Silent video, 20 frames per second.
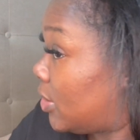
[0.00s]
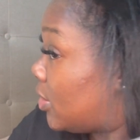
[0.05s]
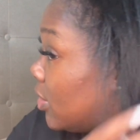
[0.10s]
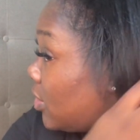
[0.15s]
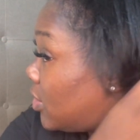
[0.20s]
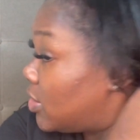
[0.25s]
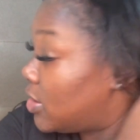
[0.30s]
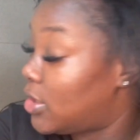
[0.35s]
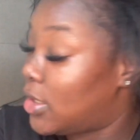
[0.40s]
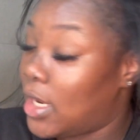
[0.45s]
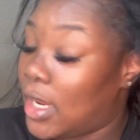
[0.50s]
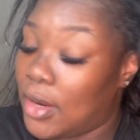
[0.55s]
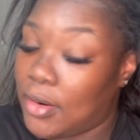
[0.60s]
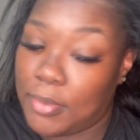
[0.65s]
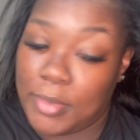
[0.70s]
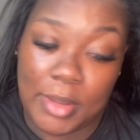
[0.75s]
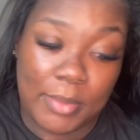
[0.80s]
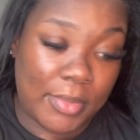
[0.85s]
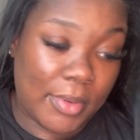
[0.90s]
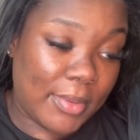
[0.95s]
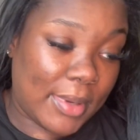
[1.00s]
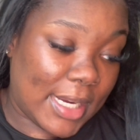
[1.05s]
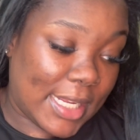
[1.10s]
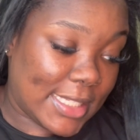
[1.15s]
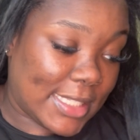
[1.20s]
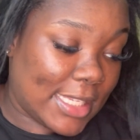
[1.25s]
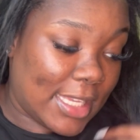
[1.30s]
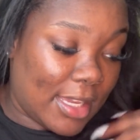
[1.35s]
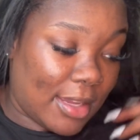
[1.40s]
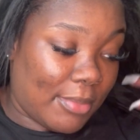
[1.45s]
So now remember what I
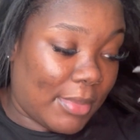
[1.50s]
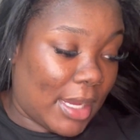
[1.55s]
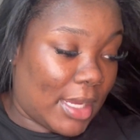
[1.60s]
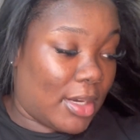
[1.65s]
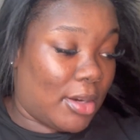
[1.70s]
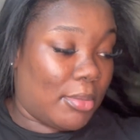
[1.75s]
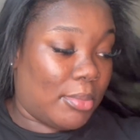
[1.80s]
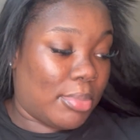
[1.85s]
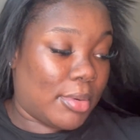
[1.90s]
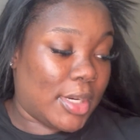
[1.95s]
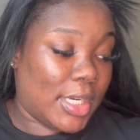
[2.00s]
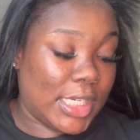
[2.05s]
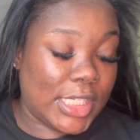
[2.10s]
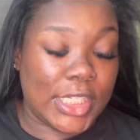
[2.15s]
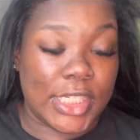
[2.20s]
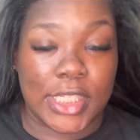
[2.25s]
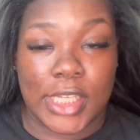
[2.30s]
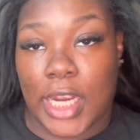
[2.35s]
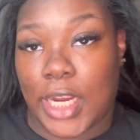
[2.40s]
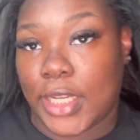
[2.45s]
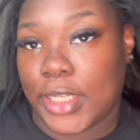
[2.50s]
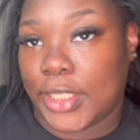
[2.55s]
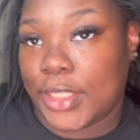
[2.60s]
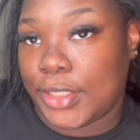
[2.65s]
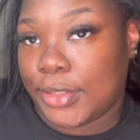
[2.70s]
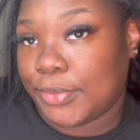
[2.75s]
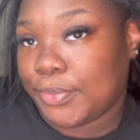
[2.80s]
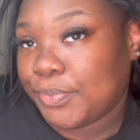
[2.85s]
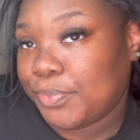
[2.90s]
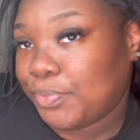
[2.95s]
said about them brushes
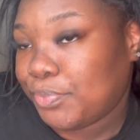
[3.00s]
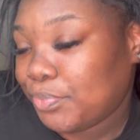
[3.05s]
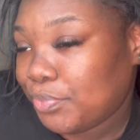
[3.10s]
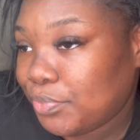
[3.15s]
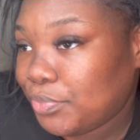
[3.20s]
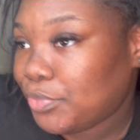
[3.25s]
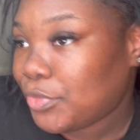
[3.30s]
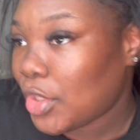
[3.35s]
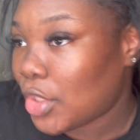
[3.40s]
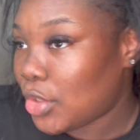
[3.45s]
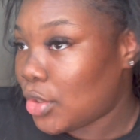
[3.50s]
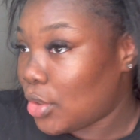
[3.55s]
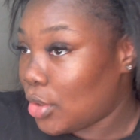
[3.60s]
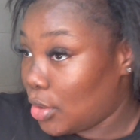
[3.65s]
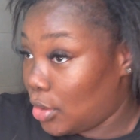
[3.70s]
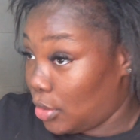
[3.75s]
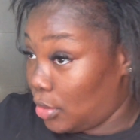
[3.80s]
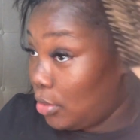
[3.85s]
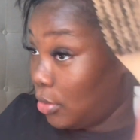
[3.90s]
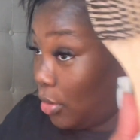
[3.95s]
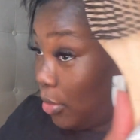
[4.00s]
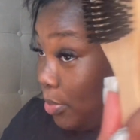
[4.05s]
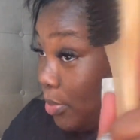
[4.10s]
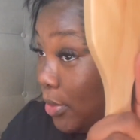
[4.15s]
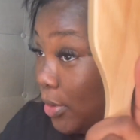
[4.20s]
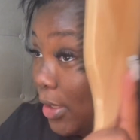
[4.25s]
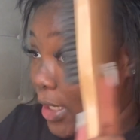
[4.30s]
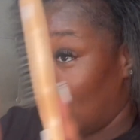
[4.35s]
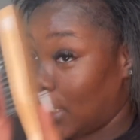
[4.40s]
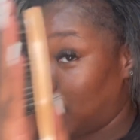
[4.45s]
earlier. You're going to
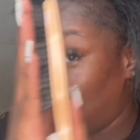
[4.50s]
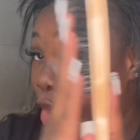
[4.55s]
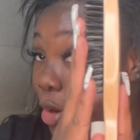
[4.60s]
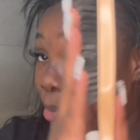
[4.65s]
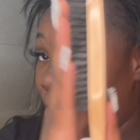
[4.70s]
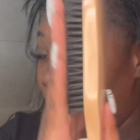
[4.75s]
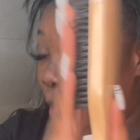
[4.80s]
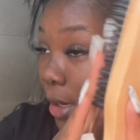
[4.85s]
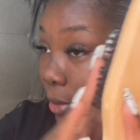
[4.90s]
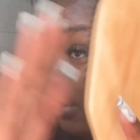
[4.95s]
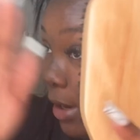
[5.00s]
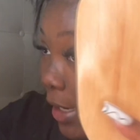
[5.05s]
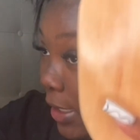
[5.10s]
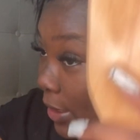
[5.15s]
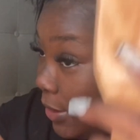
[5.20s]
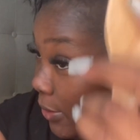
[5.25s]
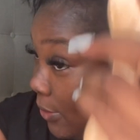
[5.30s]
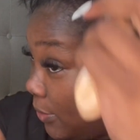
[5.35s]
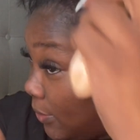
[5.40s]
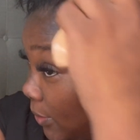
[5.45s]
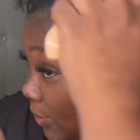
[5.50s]
pull out your buddy right here.